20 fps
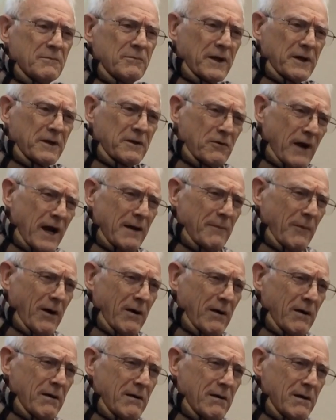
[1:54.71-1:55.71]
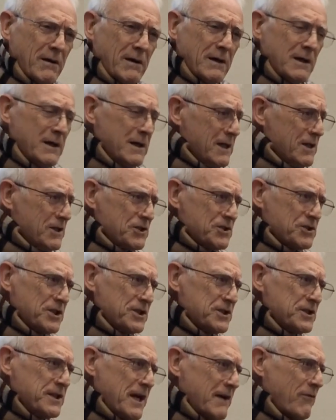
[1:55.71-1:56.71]
But Grandma,
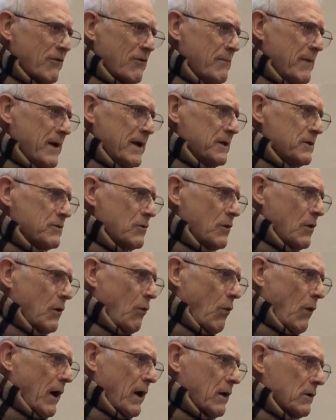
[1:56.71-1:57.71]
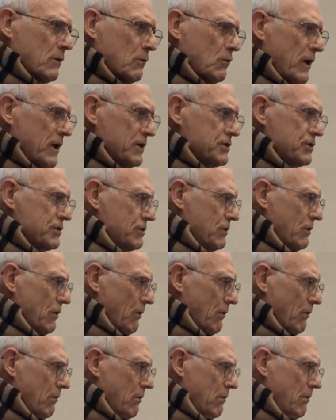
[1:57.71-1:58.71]
she's never been to a Wild West show
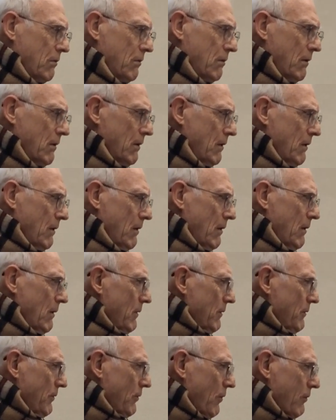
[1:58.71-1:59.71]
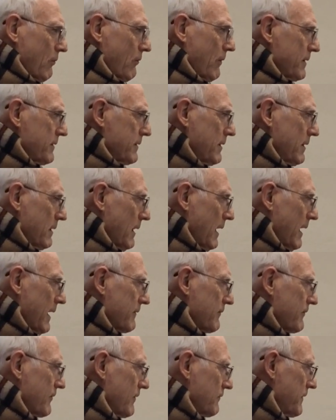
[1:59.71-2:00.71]
nor read the
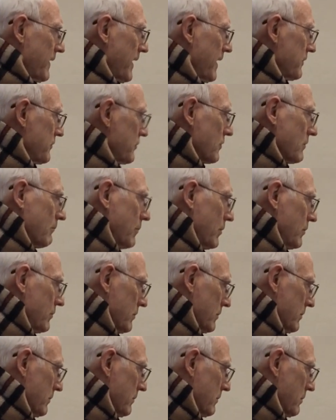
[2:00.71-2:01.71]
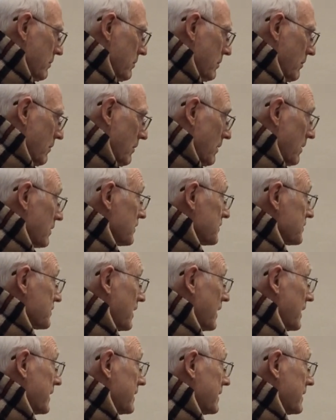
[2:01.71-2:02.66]
life of Daniel Boone, or else I